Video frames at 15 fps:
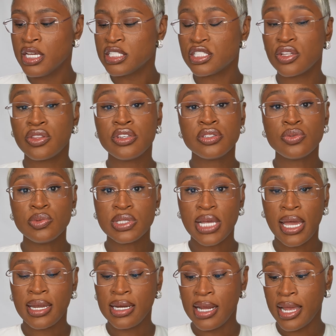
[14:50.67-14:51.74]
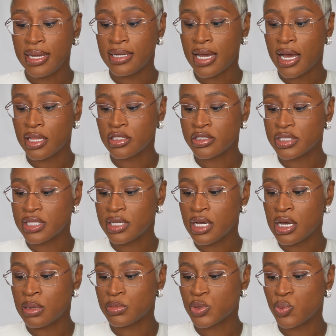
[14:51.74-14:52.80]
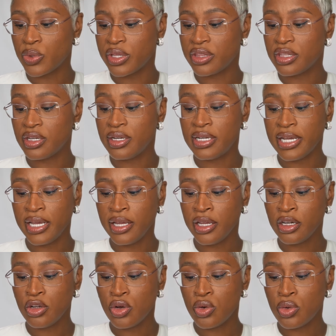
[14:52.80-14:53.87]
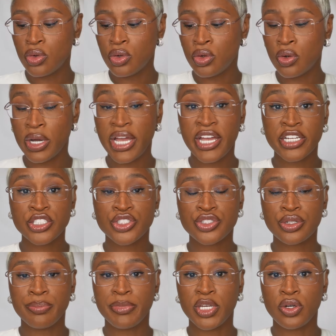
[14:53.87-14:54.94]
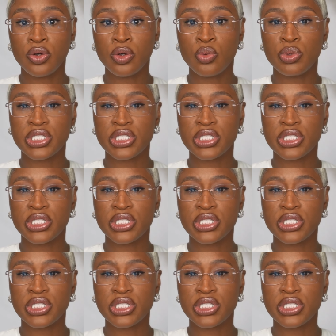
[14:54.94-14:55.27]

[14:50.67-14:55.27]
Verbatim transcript: So this one's $88. It comes with Dedcool Extra Milk,